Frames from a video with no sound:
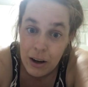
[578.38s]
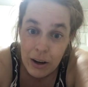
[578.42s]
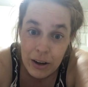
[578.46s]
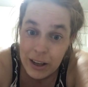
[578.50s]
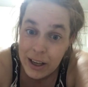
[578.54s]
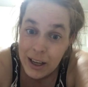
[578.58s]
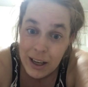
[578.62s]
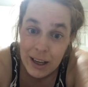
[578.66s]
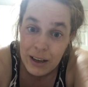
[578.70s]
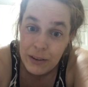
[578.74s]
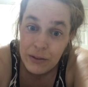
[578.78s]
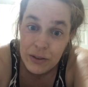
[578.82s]

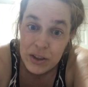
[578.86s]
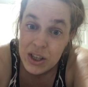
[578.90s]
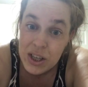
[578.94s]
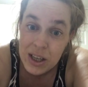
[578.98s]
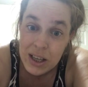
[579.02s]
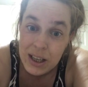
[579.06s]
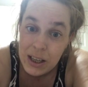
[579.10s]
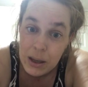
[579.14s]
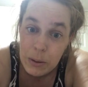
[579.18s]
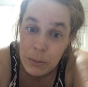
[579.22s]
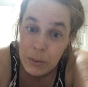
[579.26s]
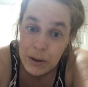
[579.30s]
I can have a
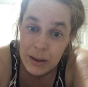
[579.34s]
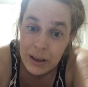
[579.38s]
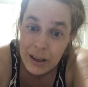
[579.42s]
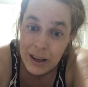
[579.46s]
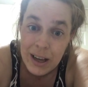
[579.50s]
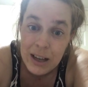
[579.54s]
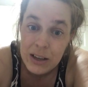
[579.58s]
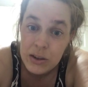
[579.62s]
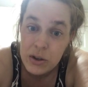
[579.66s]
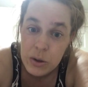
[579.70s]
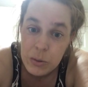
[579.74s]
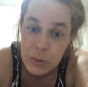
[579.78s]
sleep
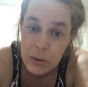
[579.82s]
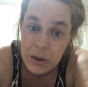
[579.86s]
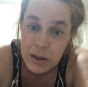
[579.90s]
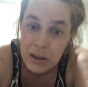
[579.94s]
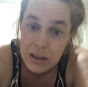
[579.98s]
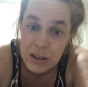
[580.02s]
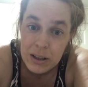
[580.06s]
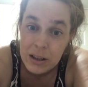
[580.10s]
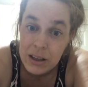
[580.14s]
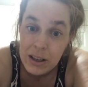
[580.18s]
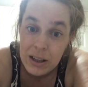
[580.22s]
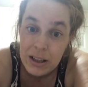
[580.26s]
and catch up
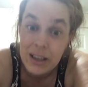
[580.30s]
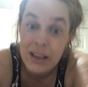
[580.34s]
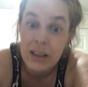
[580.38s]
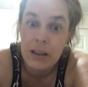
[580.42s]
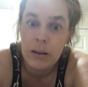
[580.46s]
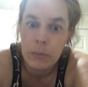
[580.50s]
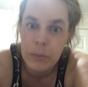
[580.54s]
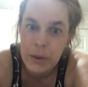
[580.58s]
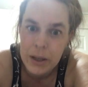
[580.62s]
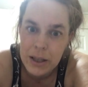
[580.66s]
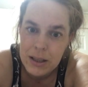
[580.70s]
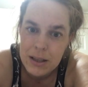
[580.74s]
on a
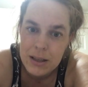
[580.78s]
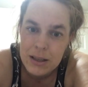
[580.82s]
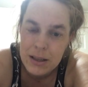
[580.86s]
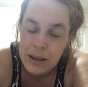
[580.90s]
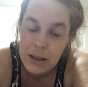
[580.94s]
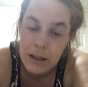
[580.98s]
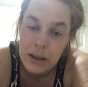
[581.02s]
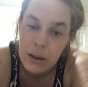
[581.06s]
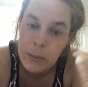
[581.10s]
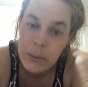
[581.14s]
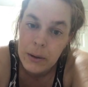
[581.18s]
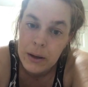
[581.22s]
little bit of
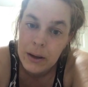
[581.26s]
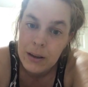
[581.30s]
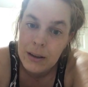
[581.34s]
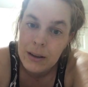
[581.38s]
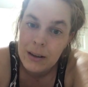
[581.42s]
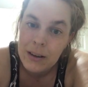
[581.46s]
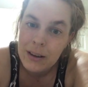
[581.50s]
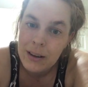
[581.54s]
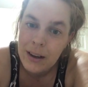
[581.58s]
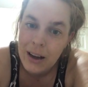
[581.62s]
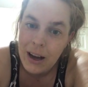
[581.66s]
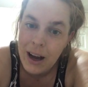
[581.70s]
sleep
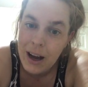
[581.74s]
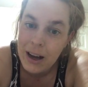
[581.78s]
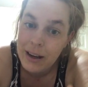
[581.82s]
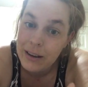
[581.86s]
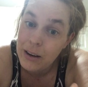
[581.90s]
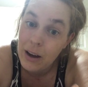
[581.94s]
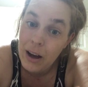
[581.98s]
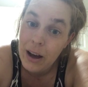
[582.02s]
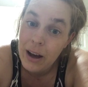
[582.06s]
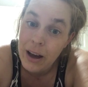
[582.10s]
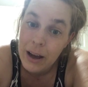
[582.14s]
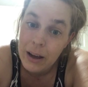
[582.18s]

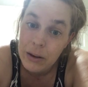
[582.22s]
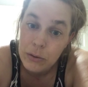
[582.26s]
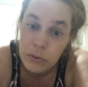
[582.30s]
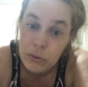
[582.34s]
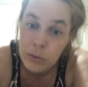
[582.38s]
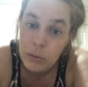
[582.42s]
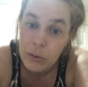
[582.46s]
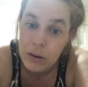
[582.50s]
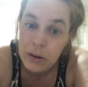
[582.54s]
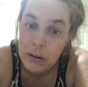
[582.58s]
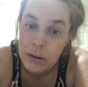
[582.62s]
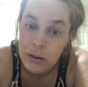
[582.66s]
and
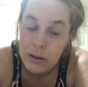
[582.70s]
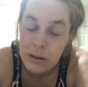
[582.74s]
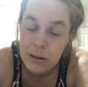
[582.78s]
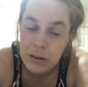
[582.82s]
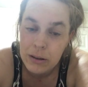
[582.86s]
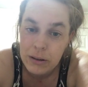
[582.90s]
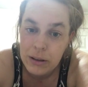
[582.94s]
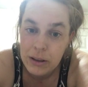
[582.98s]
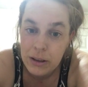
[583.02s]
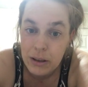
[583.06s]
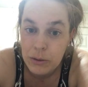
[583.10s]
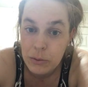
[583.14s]

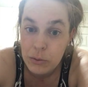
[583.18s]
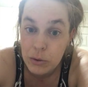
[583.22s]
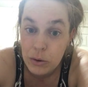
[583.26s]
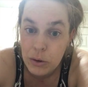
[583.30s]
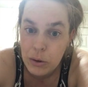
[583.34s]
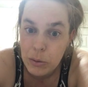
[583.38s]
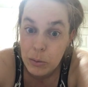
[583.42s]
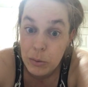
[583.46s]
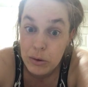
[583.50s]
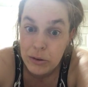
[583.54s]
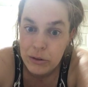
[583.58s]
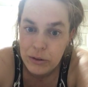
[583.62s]
housework and you know
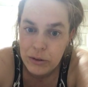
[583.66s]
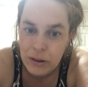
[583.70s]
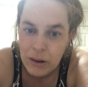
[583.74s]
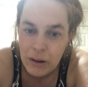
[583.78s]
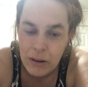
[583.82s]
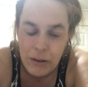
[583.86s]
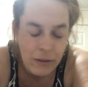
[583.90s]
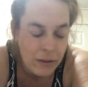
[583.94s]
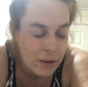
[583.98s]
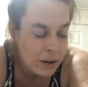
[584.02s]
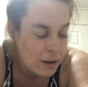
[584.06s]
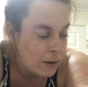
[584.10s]
normal
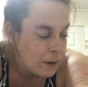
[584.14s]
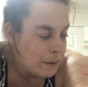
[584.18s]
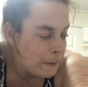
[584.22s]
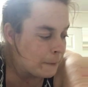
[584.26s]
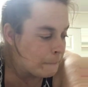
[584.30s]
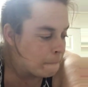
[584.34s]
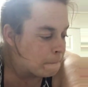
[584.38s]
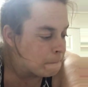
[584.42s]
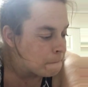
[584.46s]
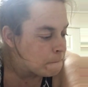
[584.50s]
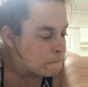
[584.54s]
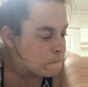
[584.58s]
stuff.
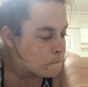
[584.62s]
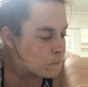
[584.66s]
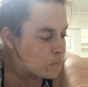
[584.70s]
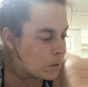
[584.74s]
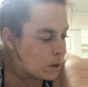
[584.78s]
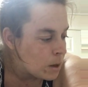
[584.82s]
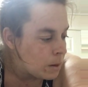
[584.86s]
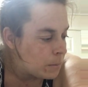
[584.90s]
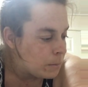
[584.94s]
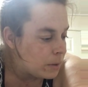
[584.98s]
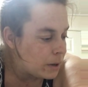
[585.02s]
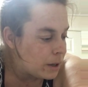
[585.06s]

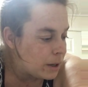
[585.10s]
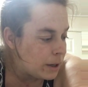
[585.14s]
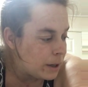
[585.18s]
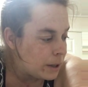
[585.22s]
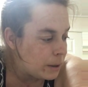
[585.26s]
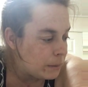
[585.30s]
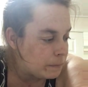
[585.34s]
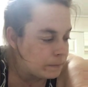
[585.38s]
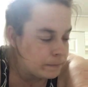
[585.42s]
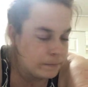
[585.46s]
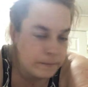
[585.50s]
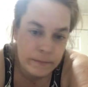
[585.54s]
But
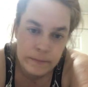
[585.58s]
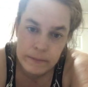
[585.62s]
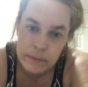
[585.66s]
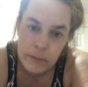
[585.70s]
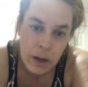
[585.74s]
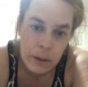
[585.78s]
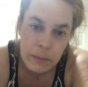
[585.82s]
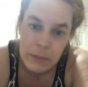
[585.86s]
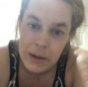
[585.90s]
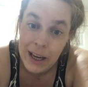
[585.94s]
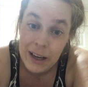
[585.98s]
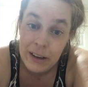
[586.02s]
um,
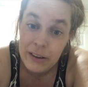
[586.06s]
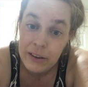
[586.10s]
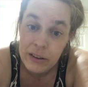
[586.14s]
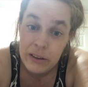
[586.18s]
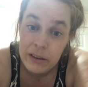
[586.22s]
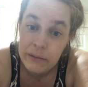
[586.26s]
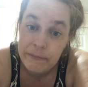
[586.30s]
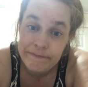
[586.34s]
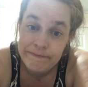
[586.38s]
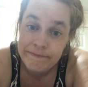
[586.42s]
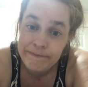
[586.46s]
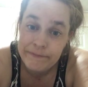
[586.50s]
I'm
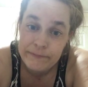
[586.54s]
knackered